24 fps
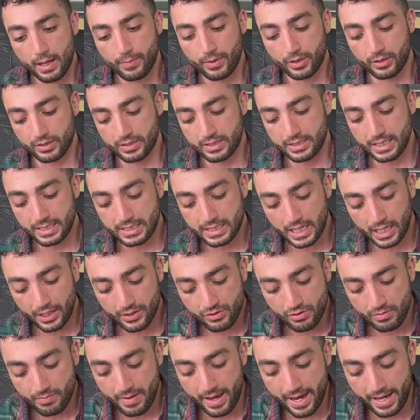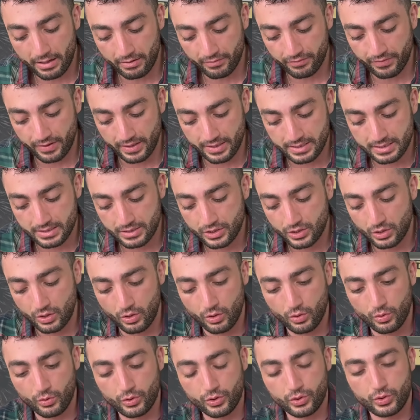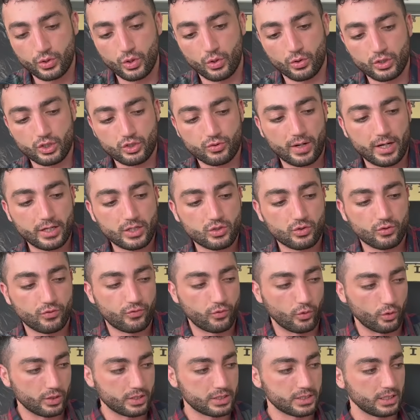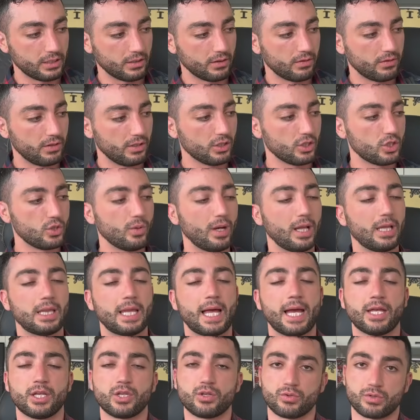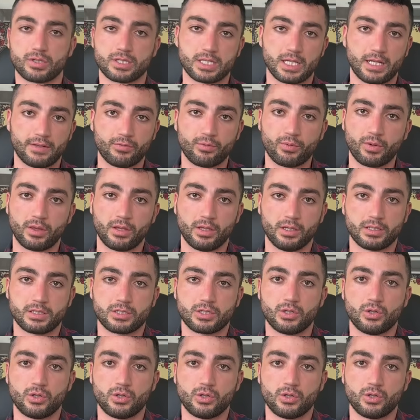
Because that's how you manifest. You don't try to force anything, you align yourself with it.